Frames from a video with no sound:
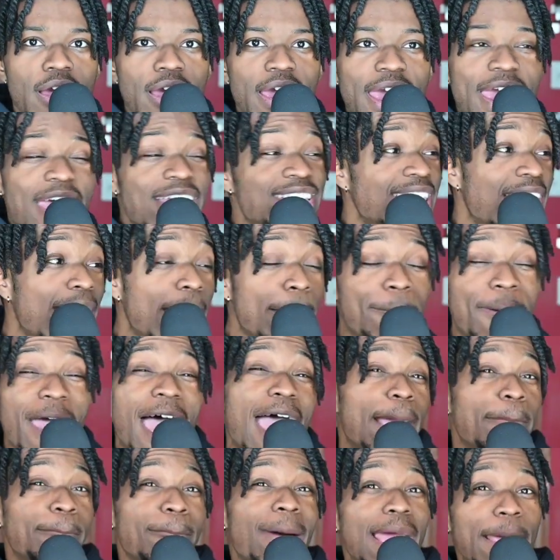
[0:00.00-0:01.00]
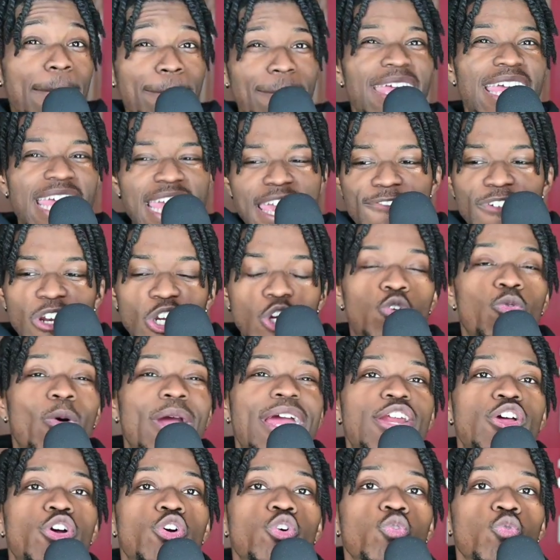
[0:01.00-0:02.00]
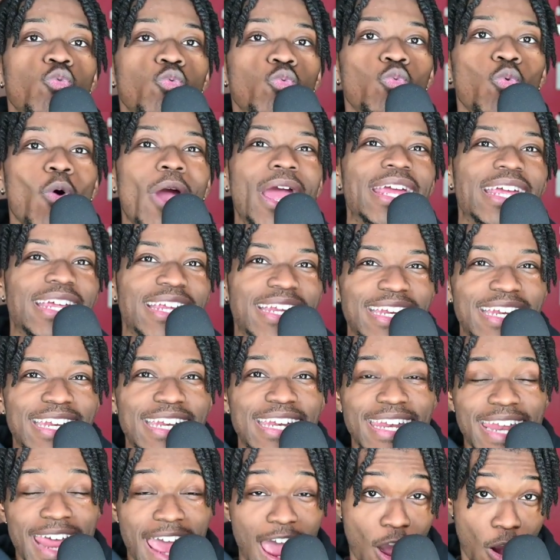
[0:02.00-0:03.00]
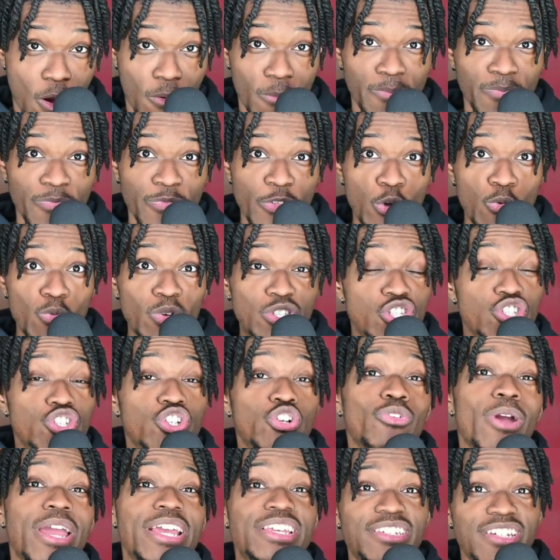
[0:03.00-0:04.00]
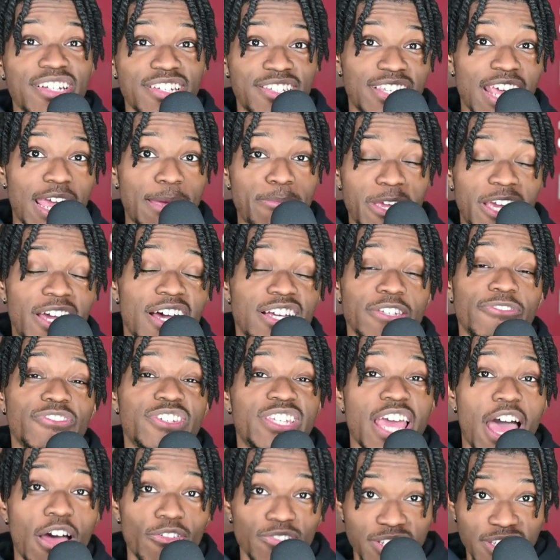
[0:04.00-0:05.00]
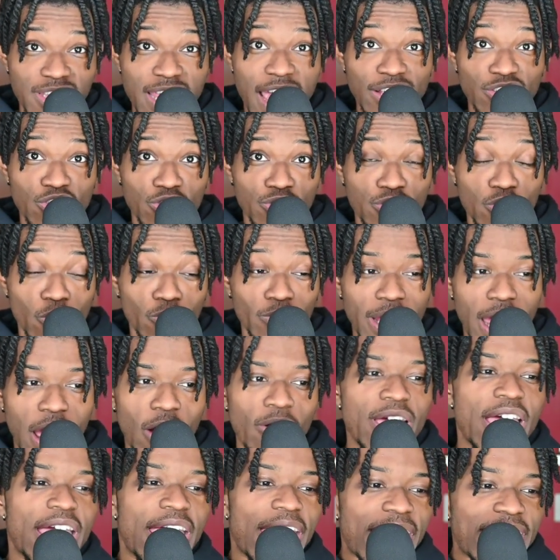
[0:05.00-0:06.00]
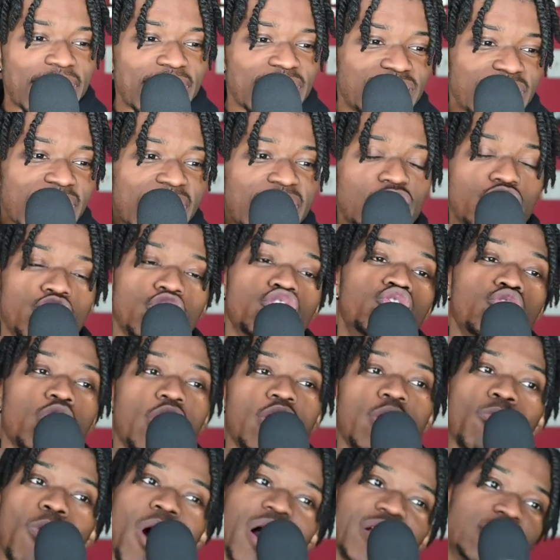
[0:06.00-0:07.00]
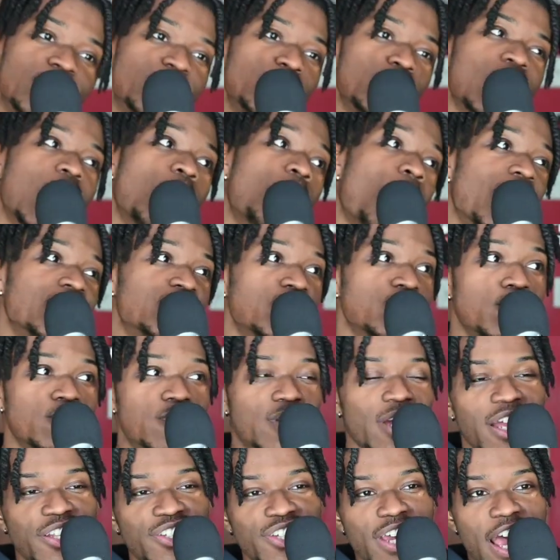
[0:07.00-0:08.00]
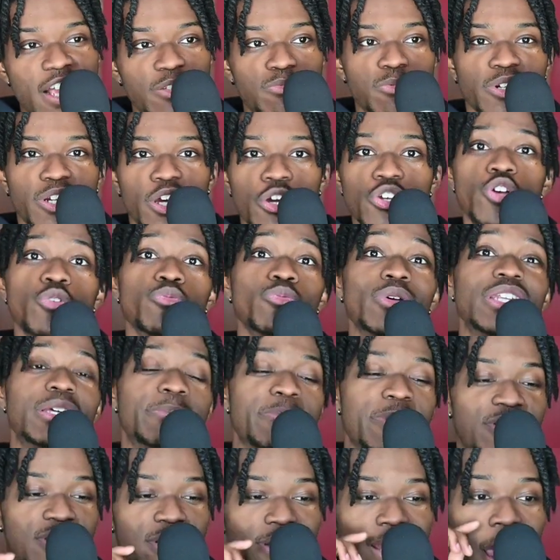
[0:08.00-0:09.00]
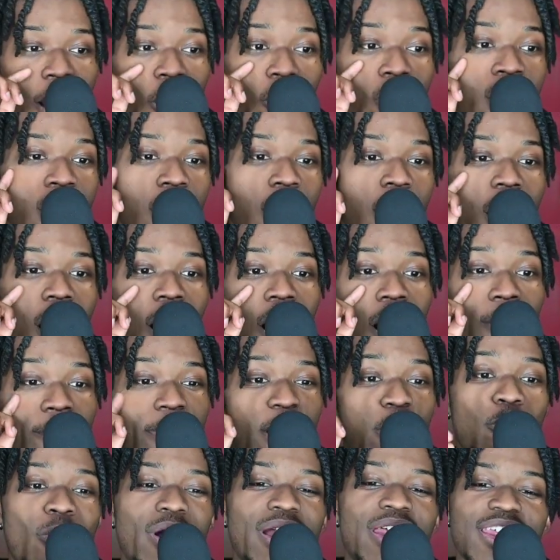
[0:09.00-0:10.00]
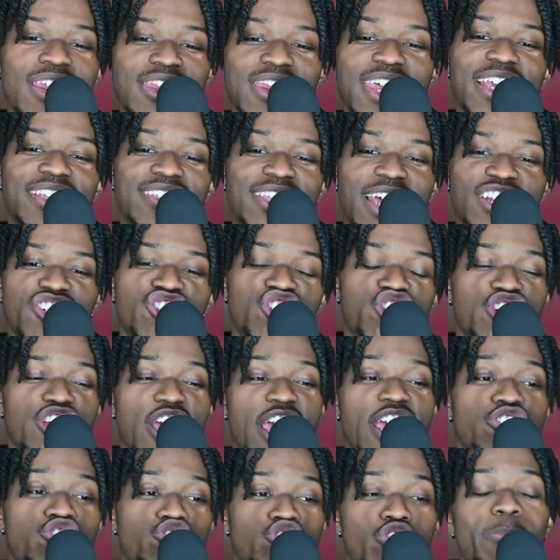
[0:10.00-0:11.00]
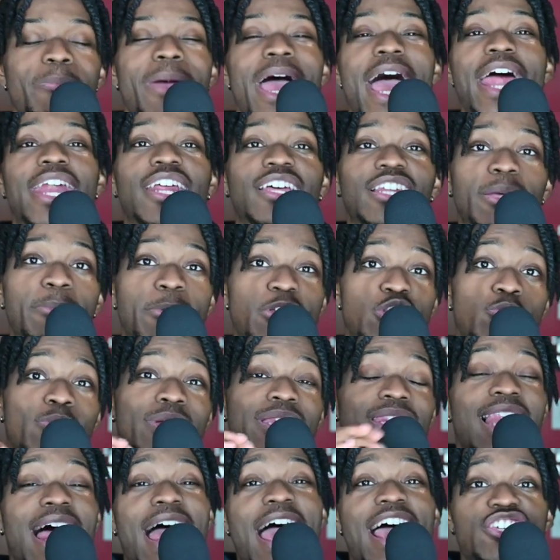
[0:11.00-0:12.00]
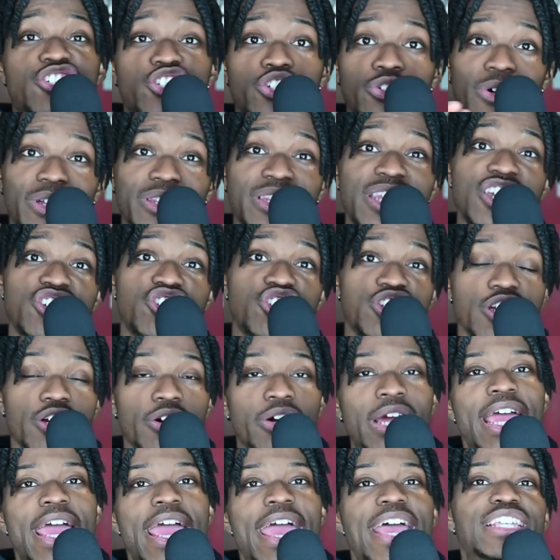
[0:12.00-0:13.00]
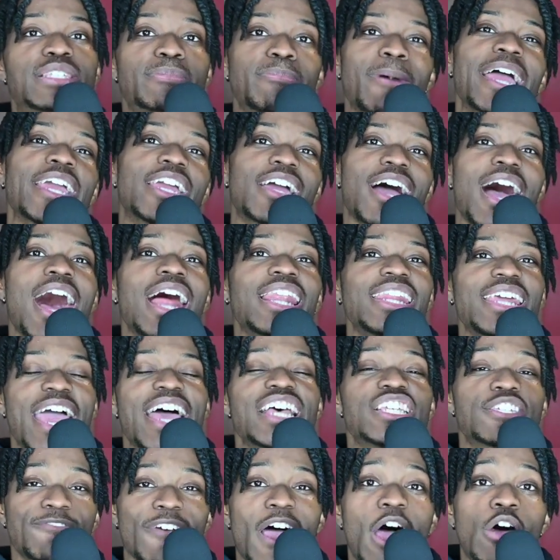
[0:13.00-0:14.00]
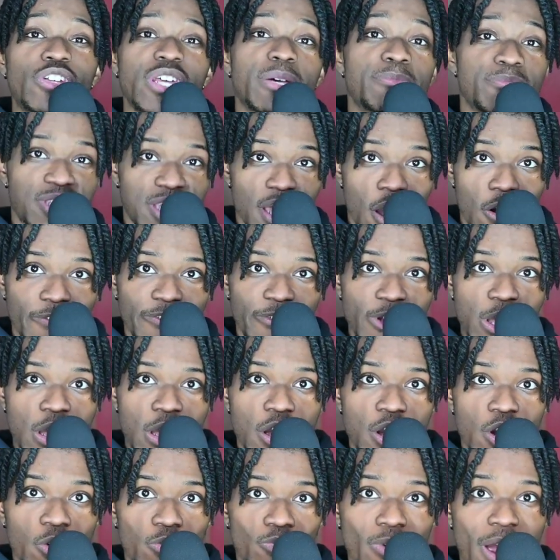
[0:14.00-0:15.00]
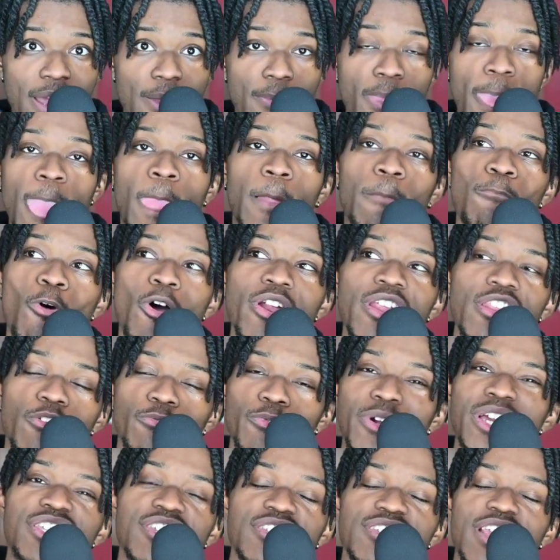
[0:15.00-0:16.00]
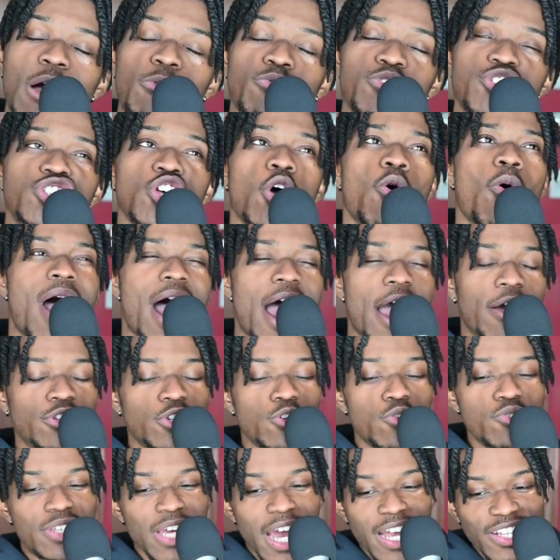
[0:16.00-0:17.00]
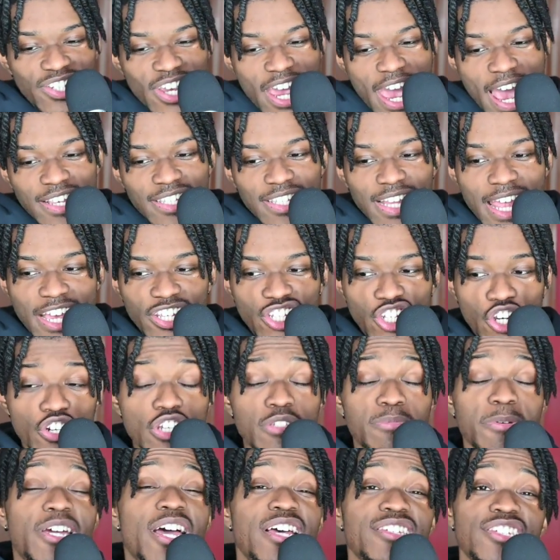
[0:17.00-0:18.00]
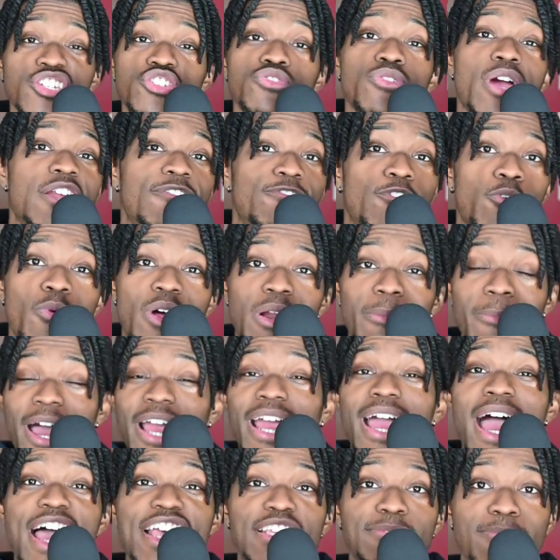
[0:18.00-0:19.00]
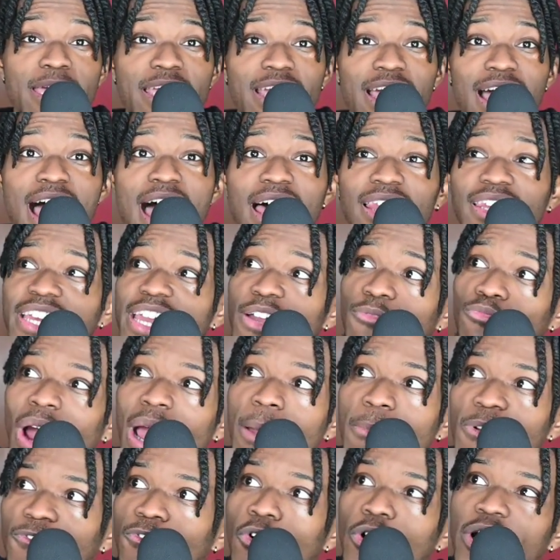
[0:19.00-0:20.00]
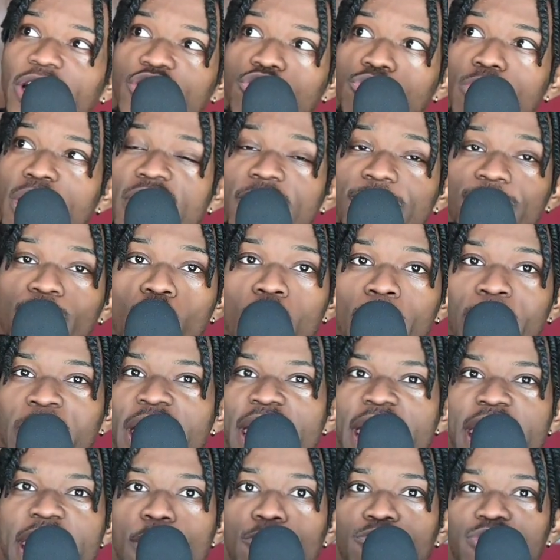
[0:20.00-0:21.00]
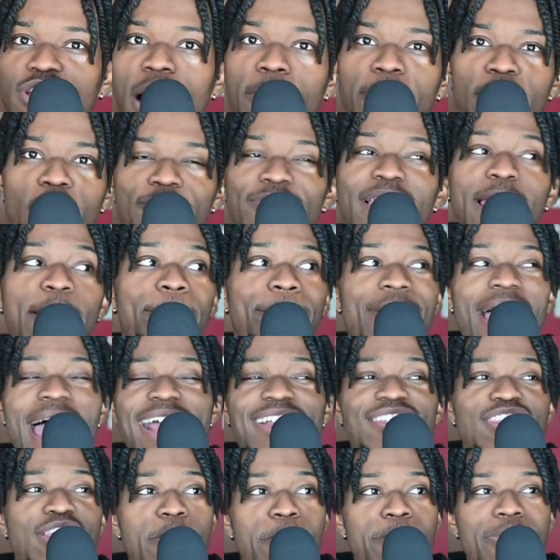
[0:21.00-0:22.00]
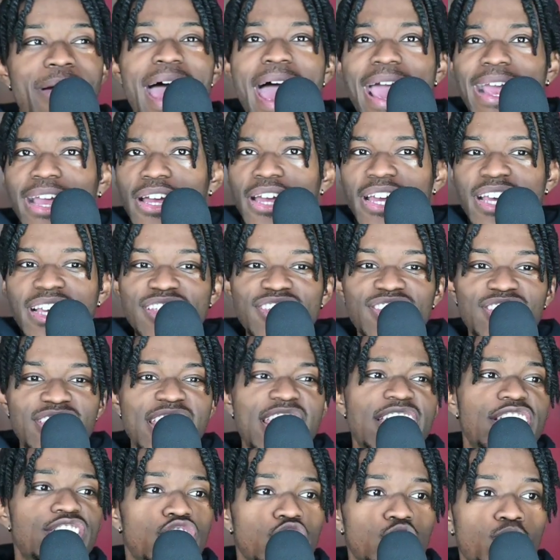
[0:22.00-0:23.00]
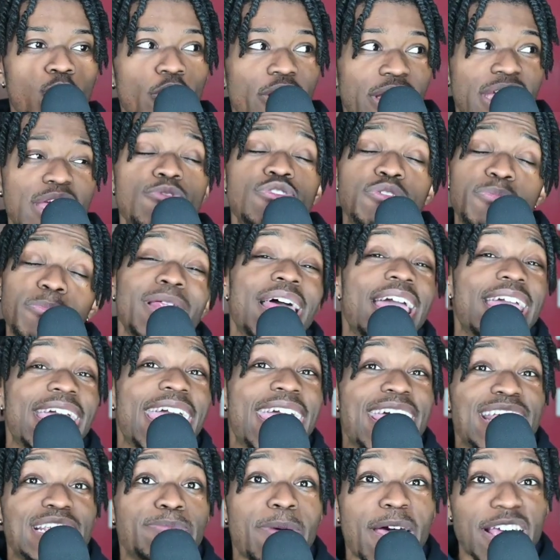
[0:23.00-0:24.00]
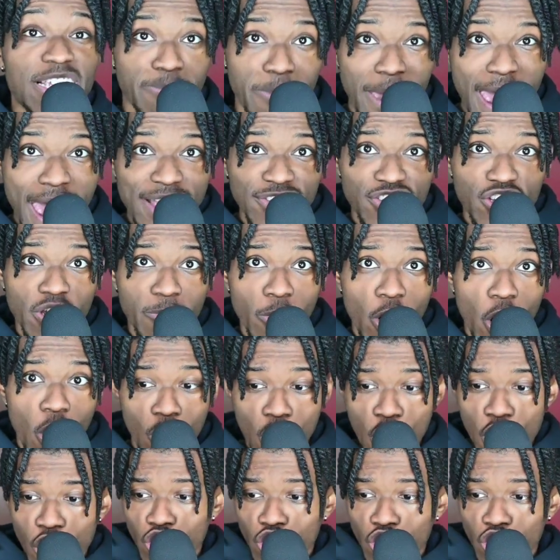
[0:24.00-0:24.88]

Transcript: His impact might be even greater right now which is crazy to say because of his counting stats are so down. It is it is a joy to watch. If you're not watching Utah Jazz right now, you're really missing out. Um, and one of the things that has changed dramatically between last year and this year is Mike Conley has found himself right? One of the reasons I was so high on the Utah Jazz last year is because they traded for one of my guys, Mike Conley. And right before they traded for him, he was coming off like back to back seasons where he was playing his best basketball.